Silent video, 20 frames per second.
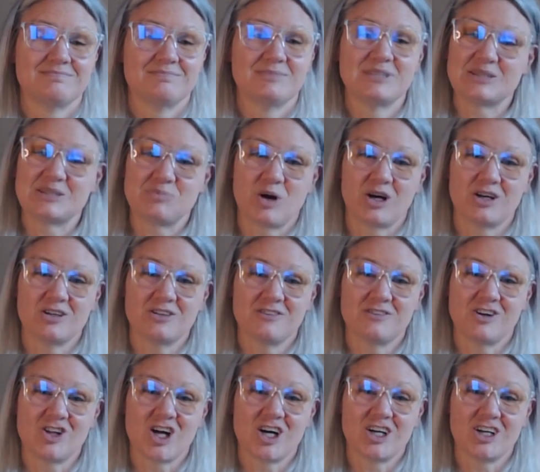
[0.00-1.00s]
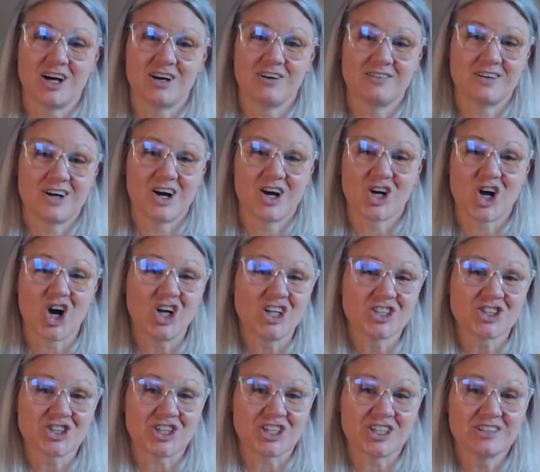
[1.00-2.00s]
it's part of our
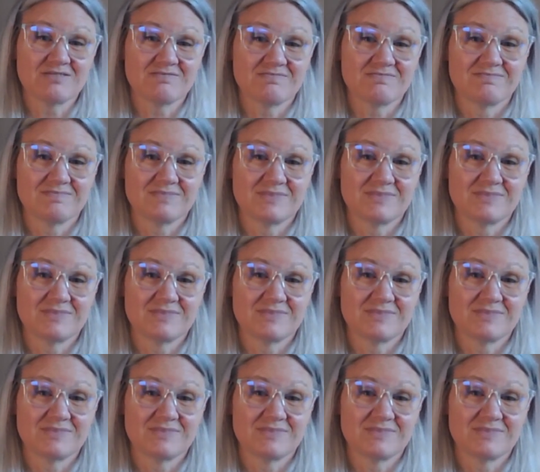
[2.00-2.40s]
culture,